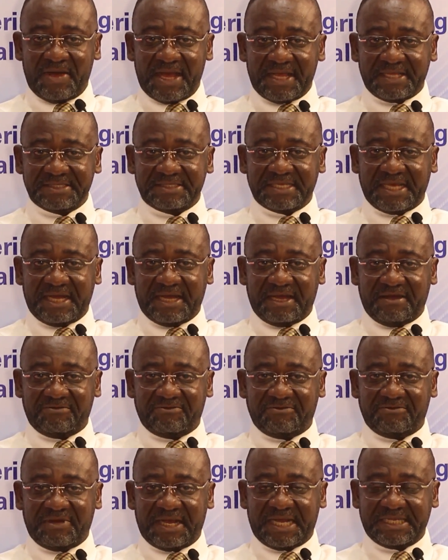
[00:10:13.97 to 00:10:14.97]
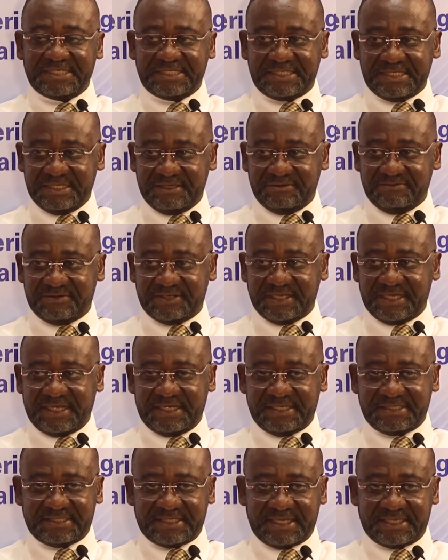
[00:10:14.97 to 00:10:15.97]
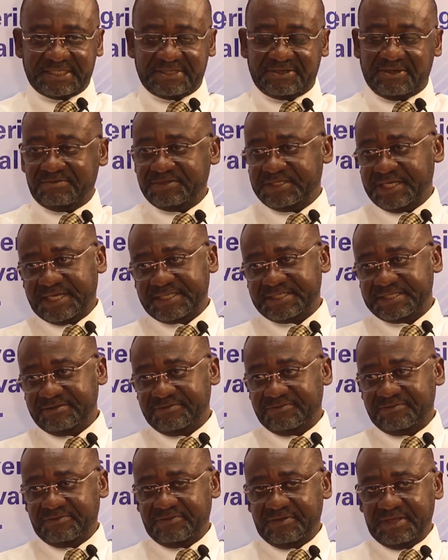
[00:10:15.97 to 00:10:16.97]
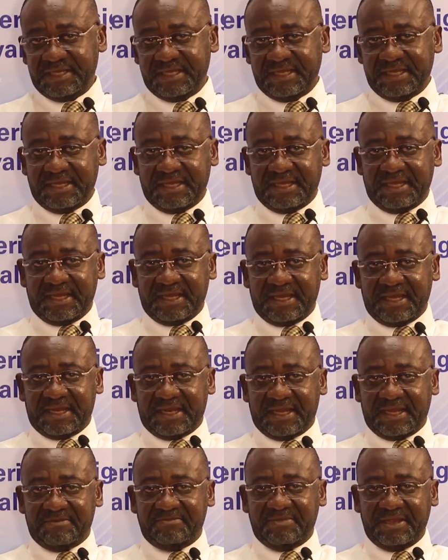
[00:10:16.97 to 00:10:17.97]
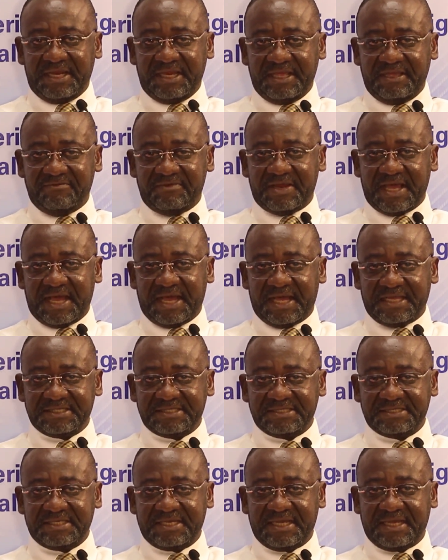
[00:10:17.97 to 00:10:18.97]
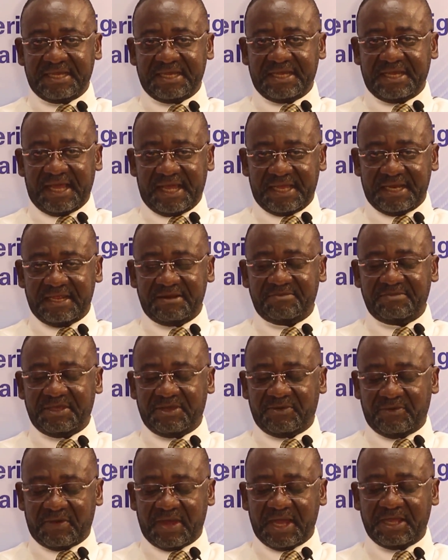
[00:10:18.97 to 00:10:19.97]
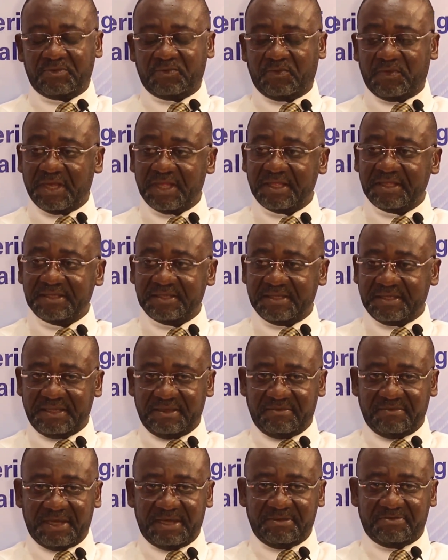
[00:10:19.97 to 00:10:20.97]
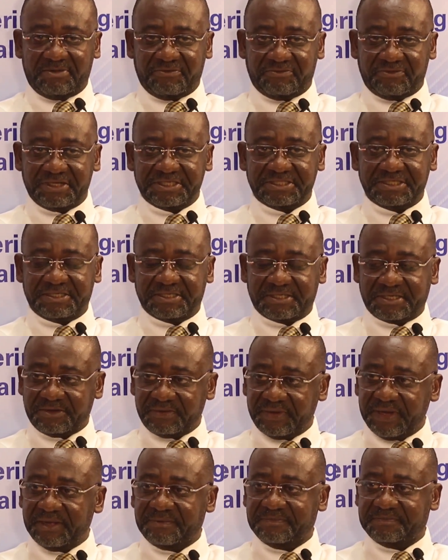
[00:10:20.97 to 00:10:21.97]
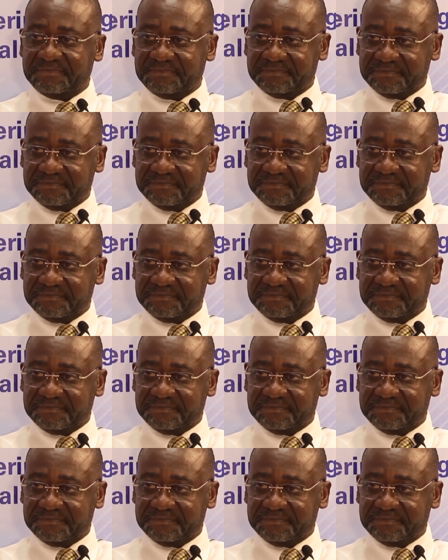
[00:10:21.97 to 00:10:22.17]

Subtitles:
once I have achieved a certain objective. And I believe that has guided me quite well in my professional career.